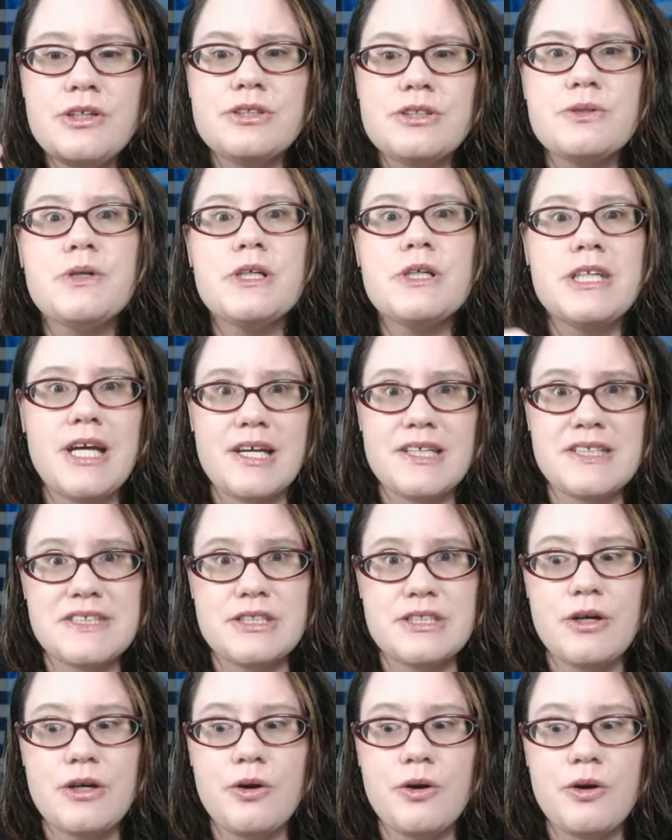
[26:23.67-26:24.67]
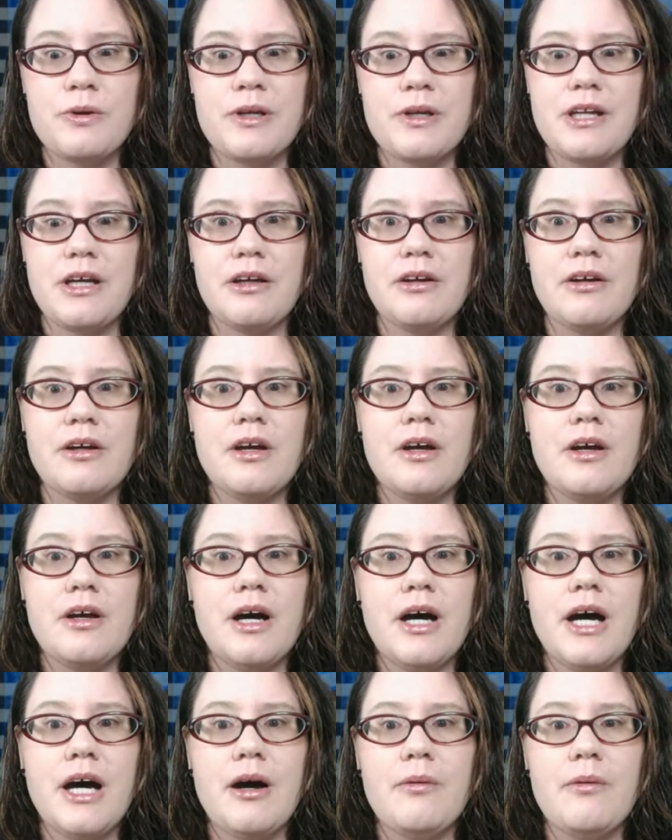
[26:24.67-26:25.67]
do a yes/no reading
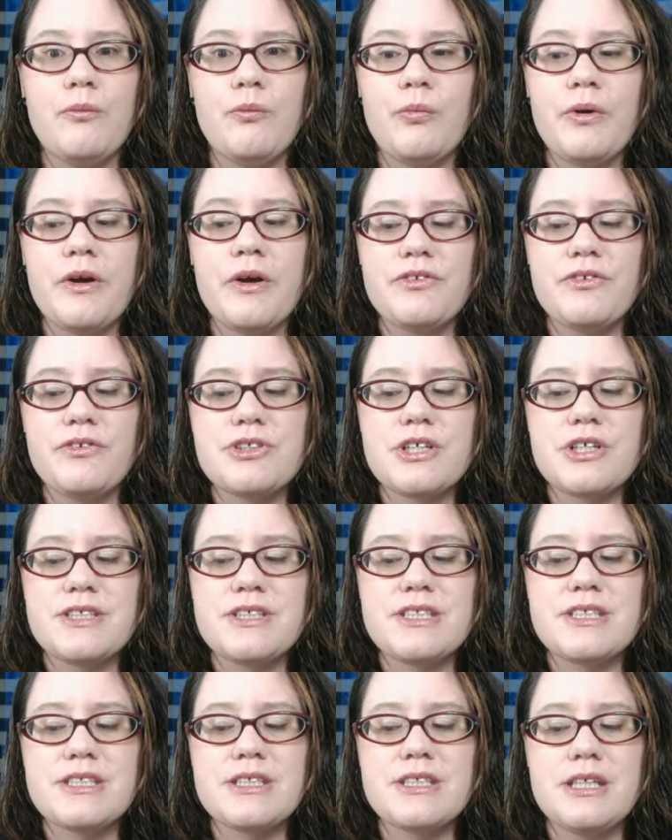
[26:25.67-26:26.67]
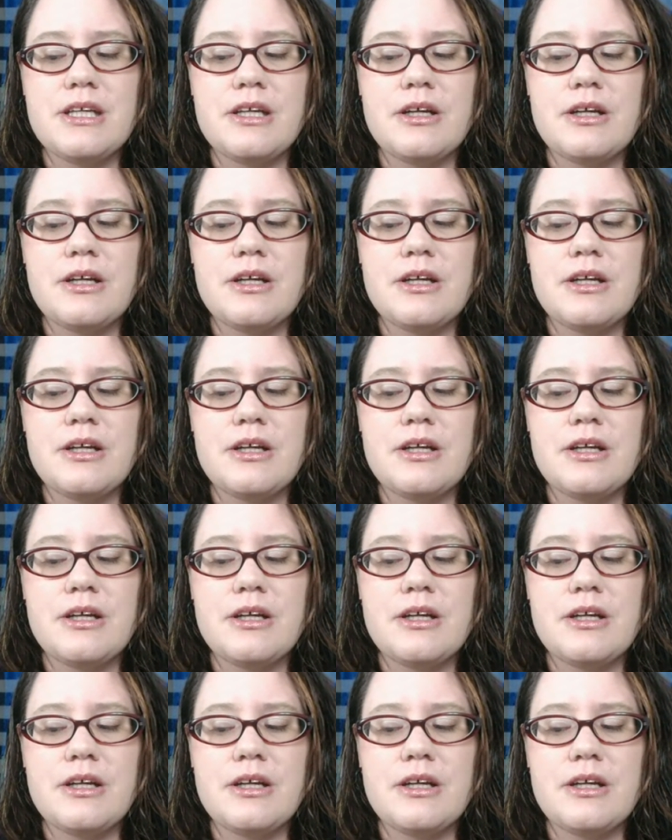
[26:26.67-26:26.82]
with just